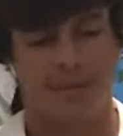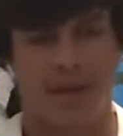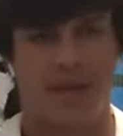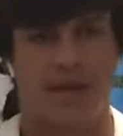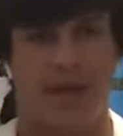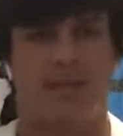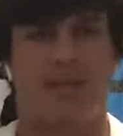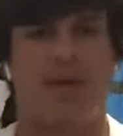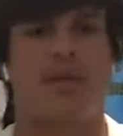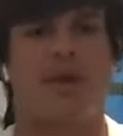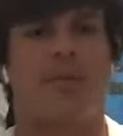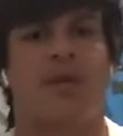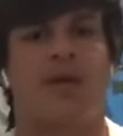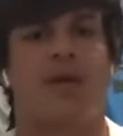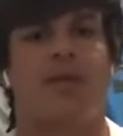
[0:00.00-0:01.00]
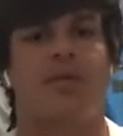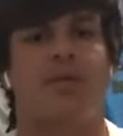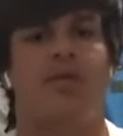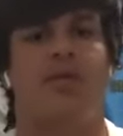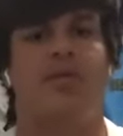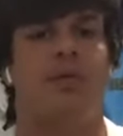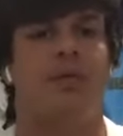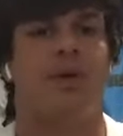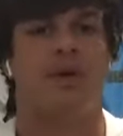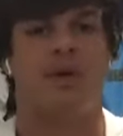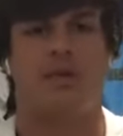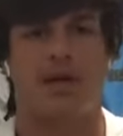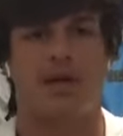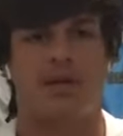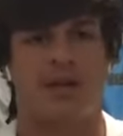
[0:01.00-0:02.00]
And then me and my brother, we went on
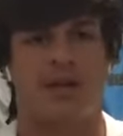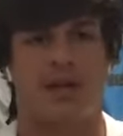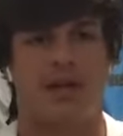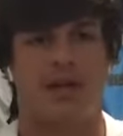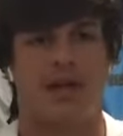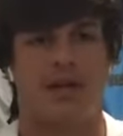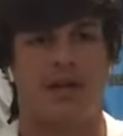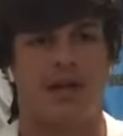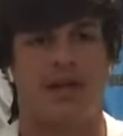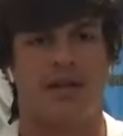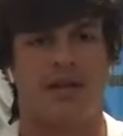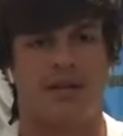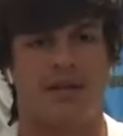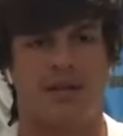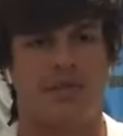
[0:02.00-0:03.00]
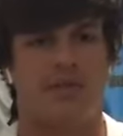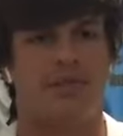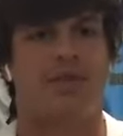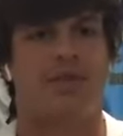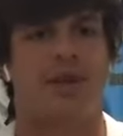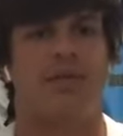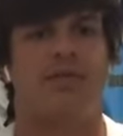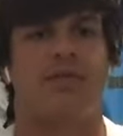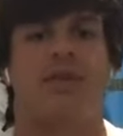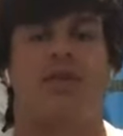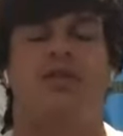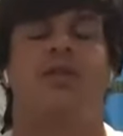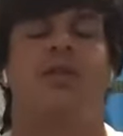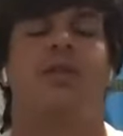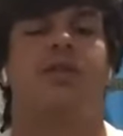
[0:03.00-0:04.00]
runs all together. Ethan, because he's training for
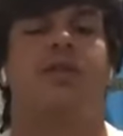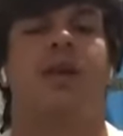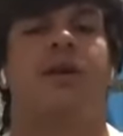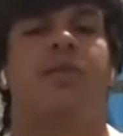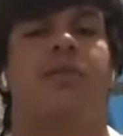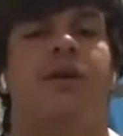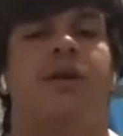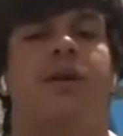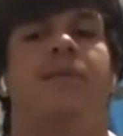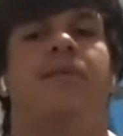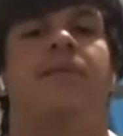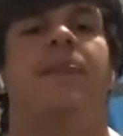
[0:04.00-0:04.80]
his senior campaign.